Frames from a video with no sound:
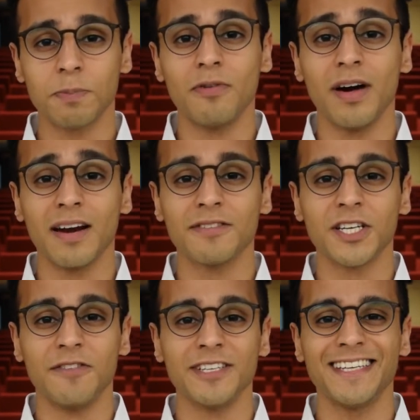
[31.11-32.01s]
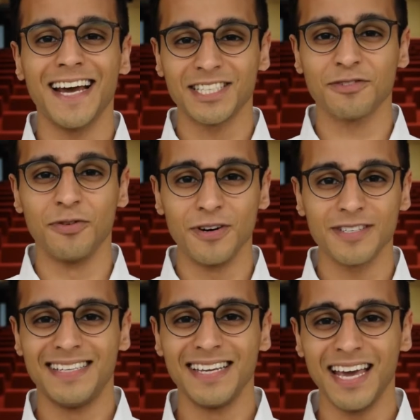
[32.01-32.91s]
Preventive Services Task
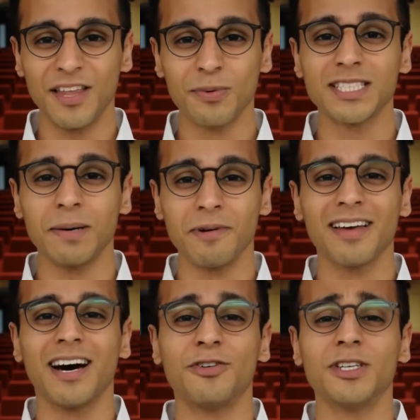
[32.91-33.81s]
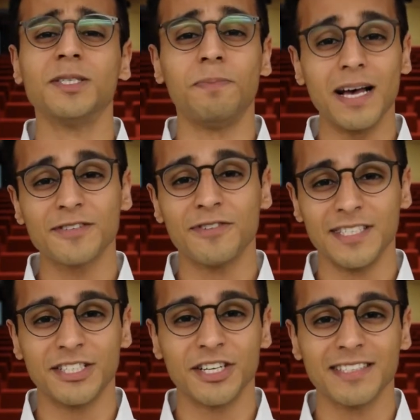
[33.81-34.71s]
Force. Together with some of the country's best
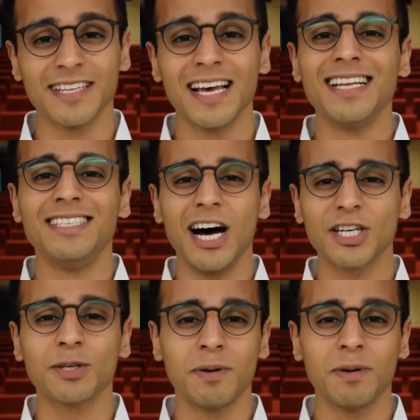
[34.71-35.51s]
physicians, Dr.